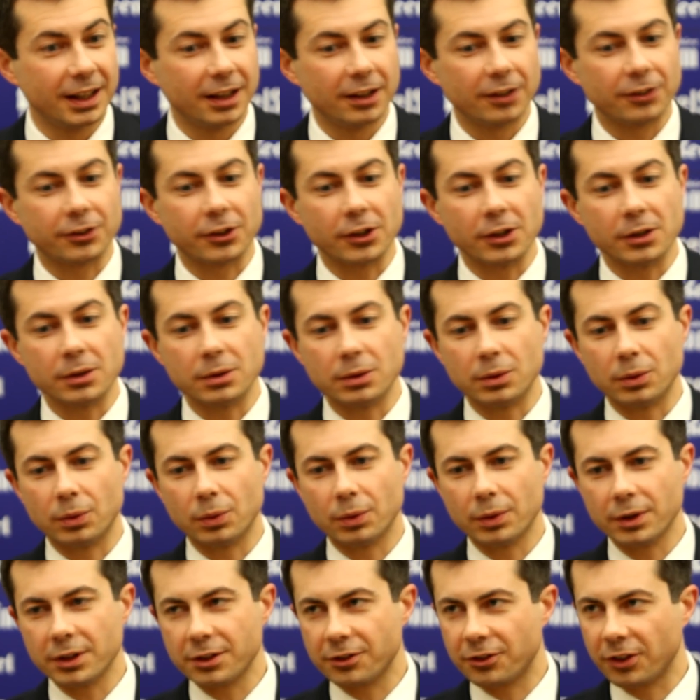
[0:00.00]
So
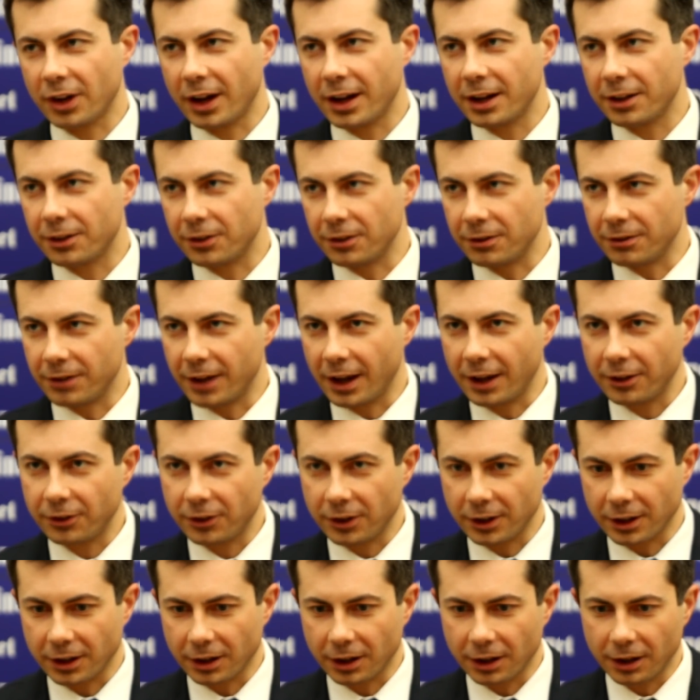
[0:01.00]
when China's
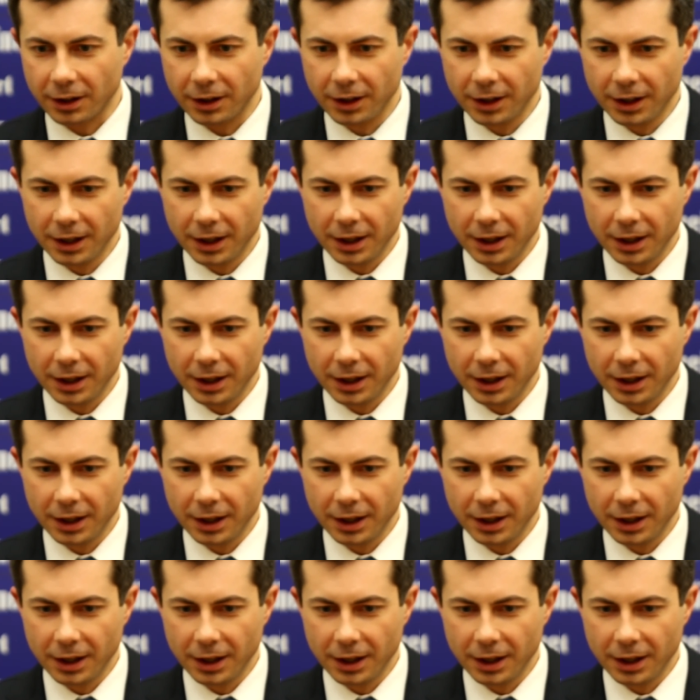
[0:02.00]
investing